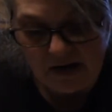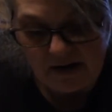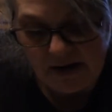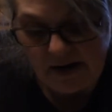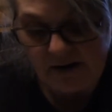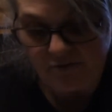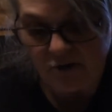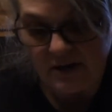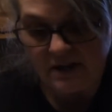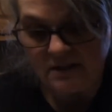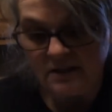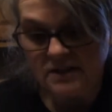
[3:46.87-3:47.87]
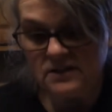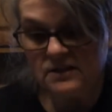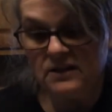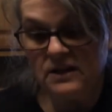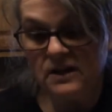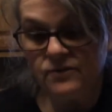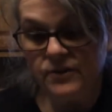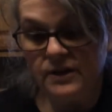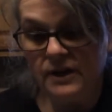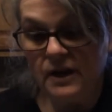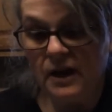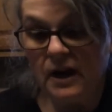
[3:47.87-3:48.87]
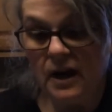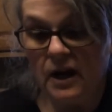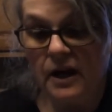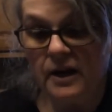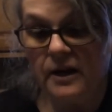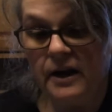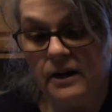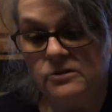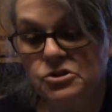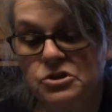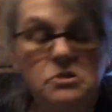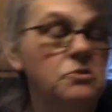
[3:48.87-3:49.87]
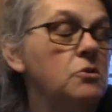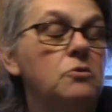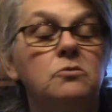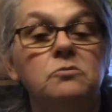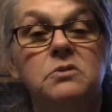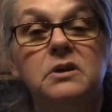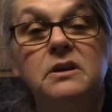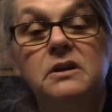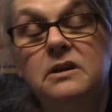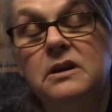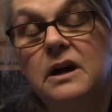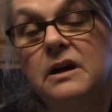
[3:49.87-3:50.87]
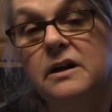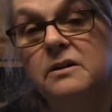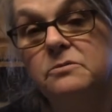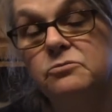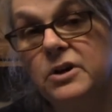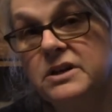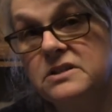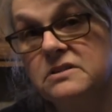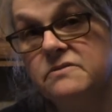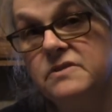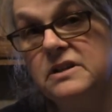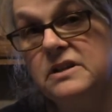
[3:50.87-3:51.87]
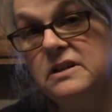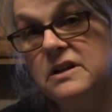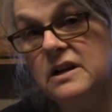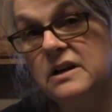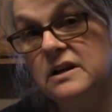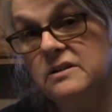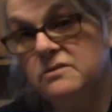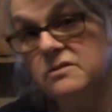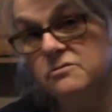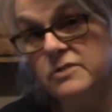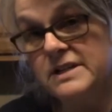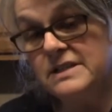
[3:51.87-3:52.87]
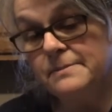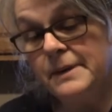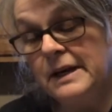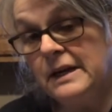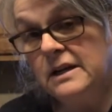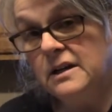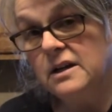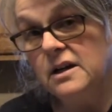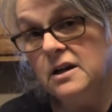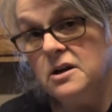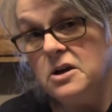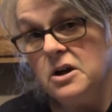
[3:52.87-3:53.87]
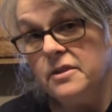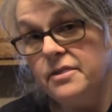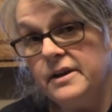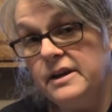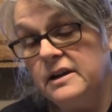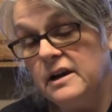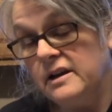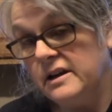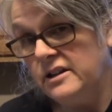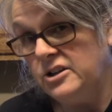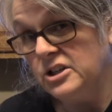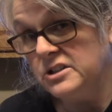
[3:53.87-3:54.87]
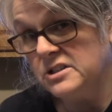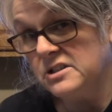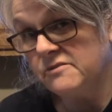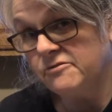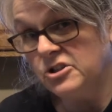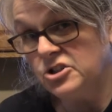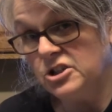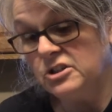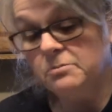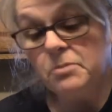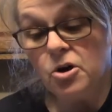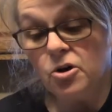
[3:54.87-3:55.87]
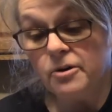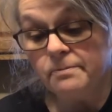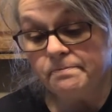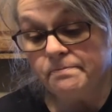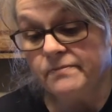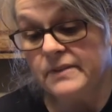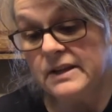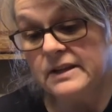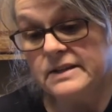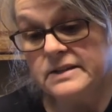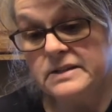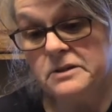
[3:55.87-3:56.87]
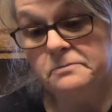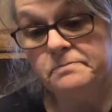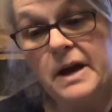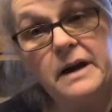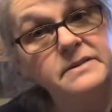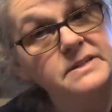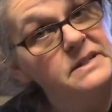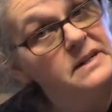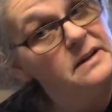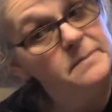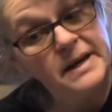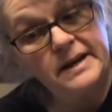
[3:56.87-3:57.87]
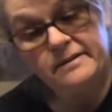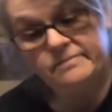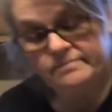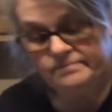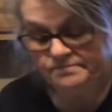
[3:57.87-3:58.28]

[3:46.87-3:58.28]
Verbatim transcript: Now after I get these in the oven, uh, I'll show you the uh, rest of the, uh, the recipe, the uh, onions, the French onion part. So I'll see you in a minute.